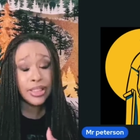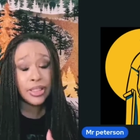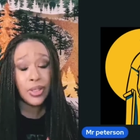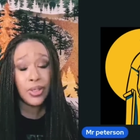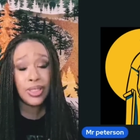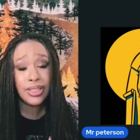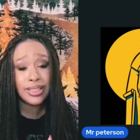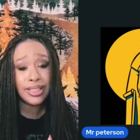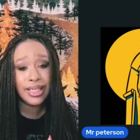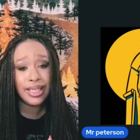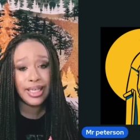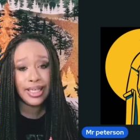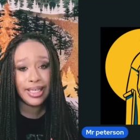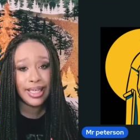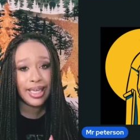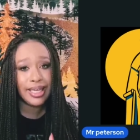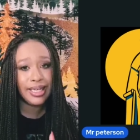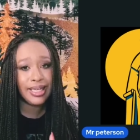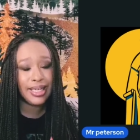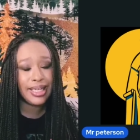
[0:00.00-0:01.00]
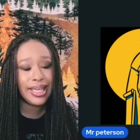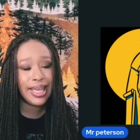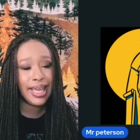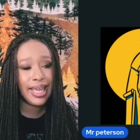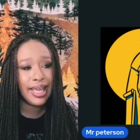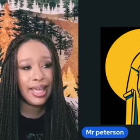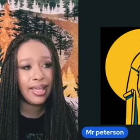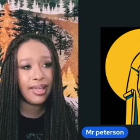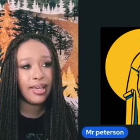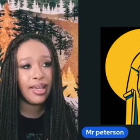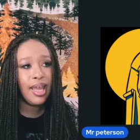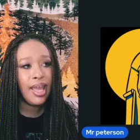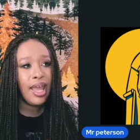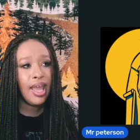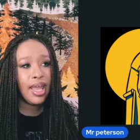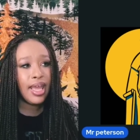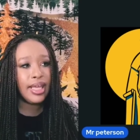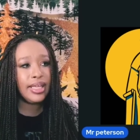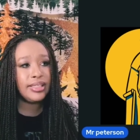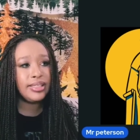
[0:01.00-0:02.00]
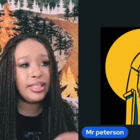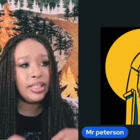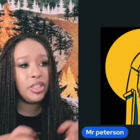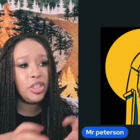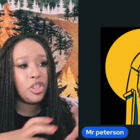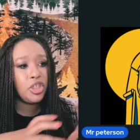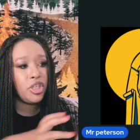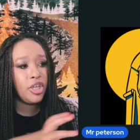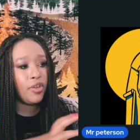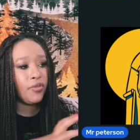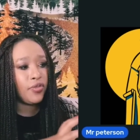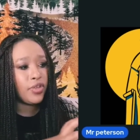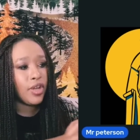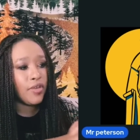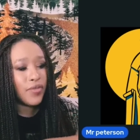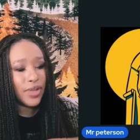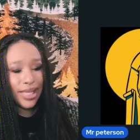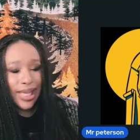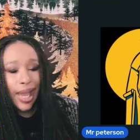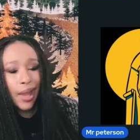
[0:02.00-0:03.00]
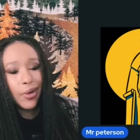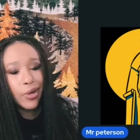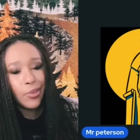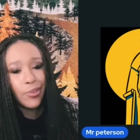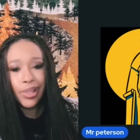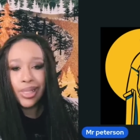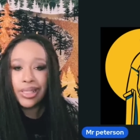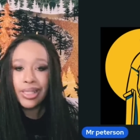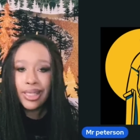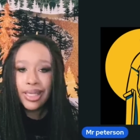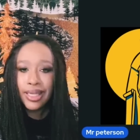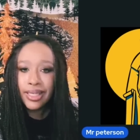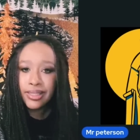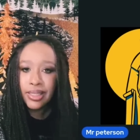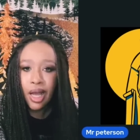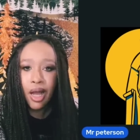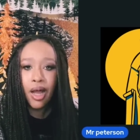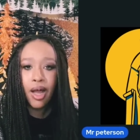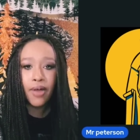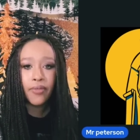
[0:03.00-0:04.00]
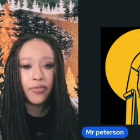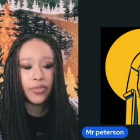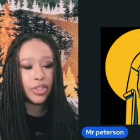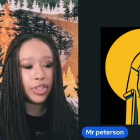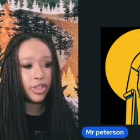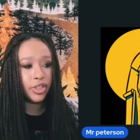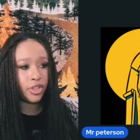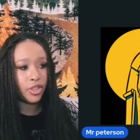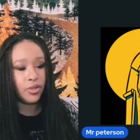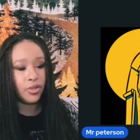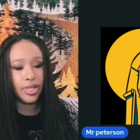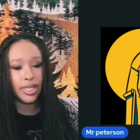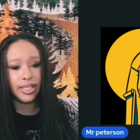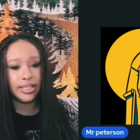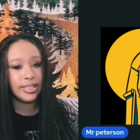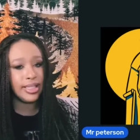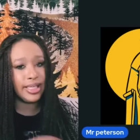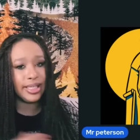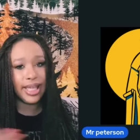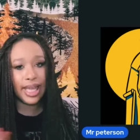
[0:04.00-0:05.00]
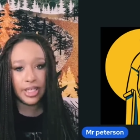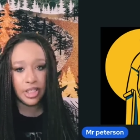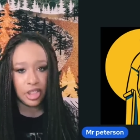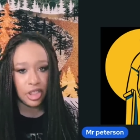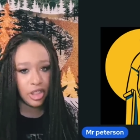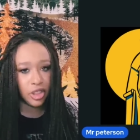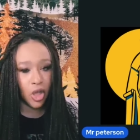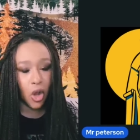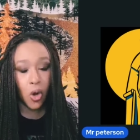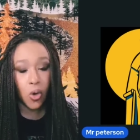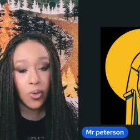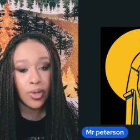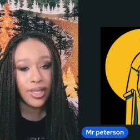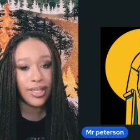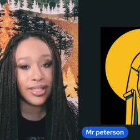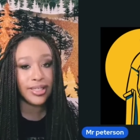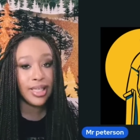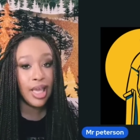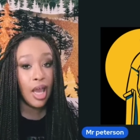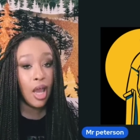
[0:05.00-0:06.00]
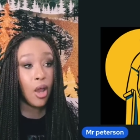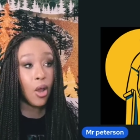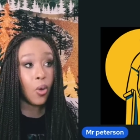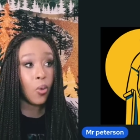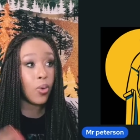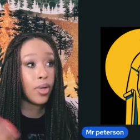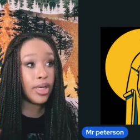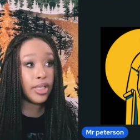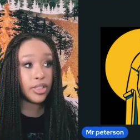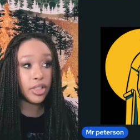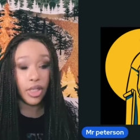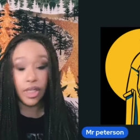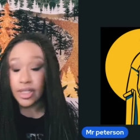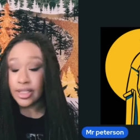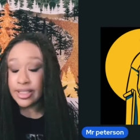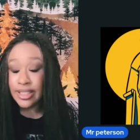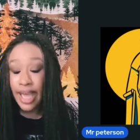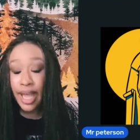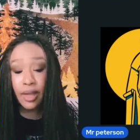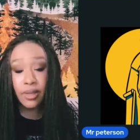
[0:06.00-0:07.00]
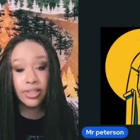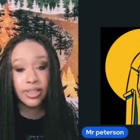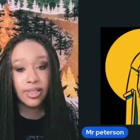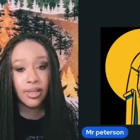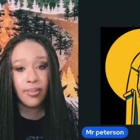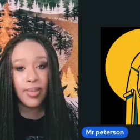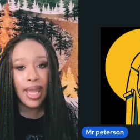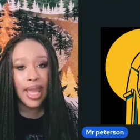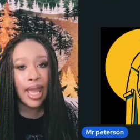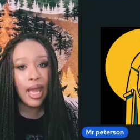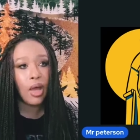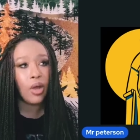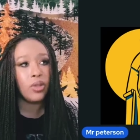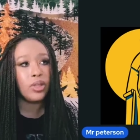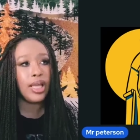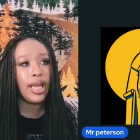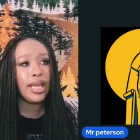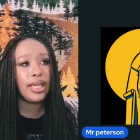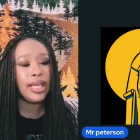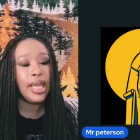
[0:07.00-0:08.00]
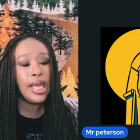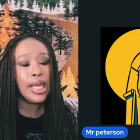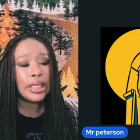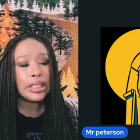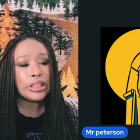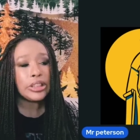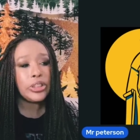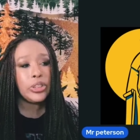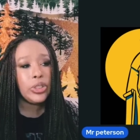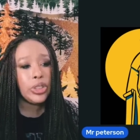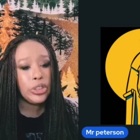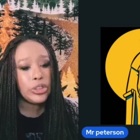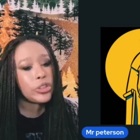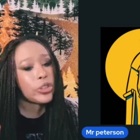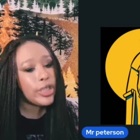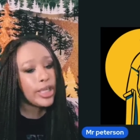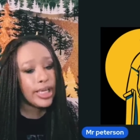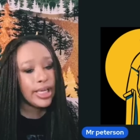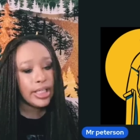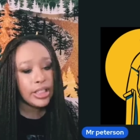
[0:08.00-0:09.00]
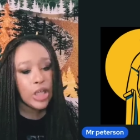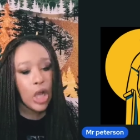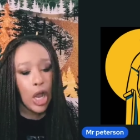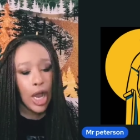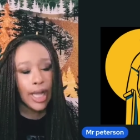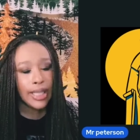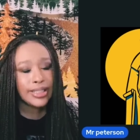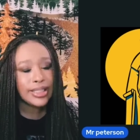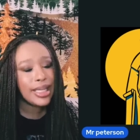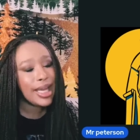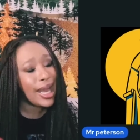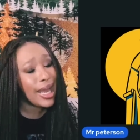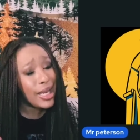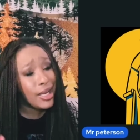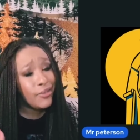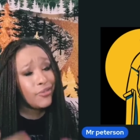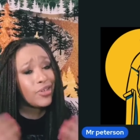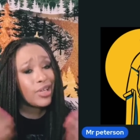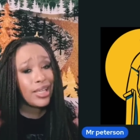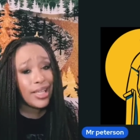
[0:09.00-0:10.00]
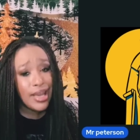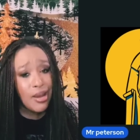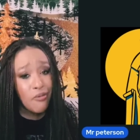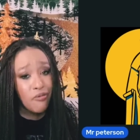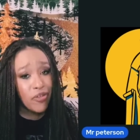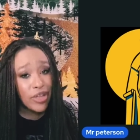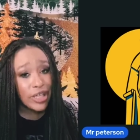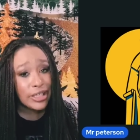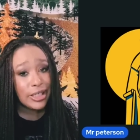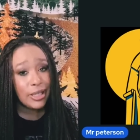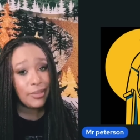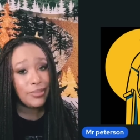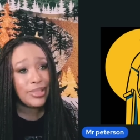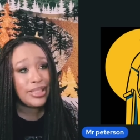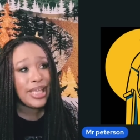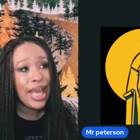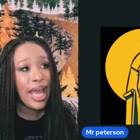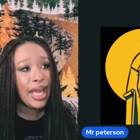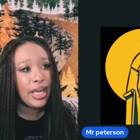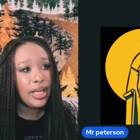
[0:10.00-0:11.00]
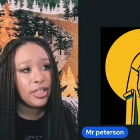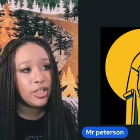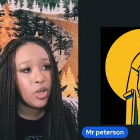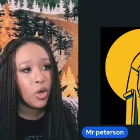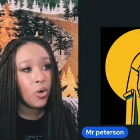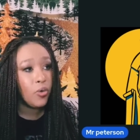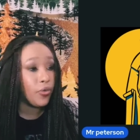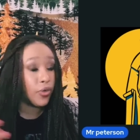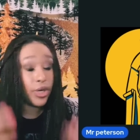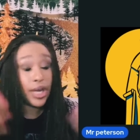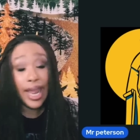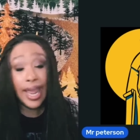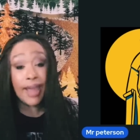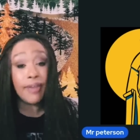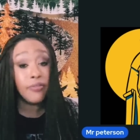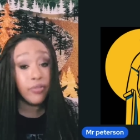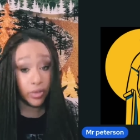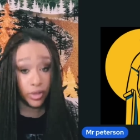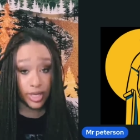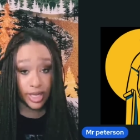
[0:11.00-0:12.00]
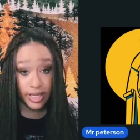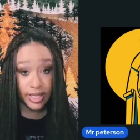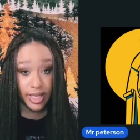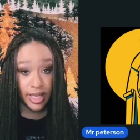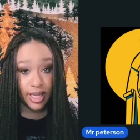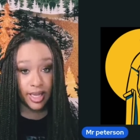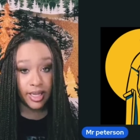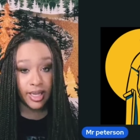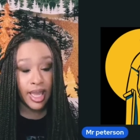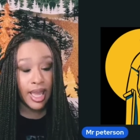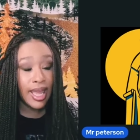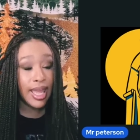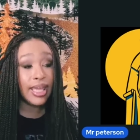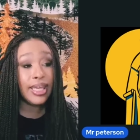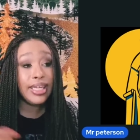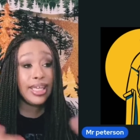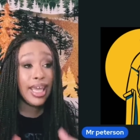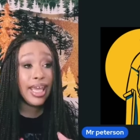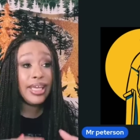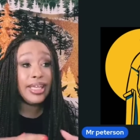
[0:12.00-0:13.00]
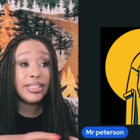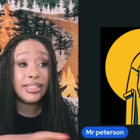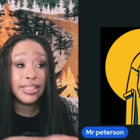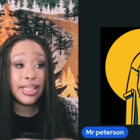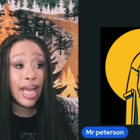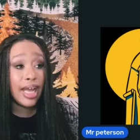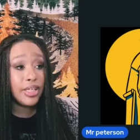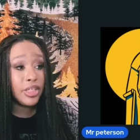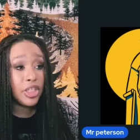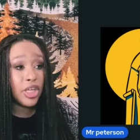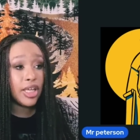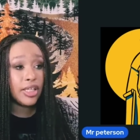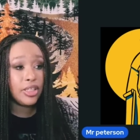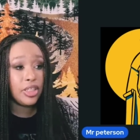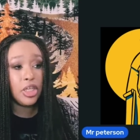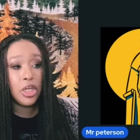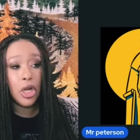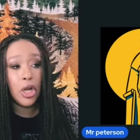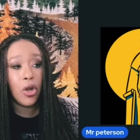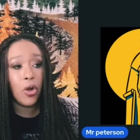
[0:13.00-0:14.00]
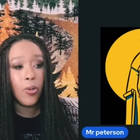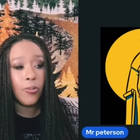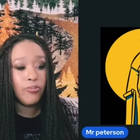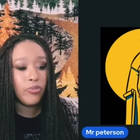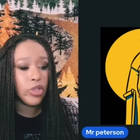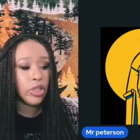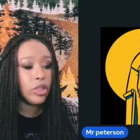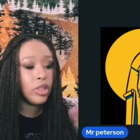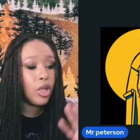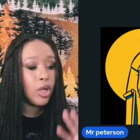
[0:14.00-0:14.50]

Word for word: noticing again and again is the shift of accountability is off the students. Like that's just always what it turns out somehow. Like students are getting taught to kind of claim victim status over everything. And again, it's not just, you know, mm-hmm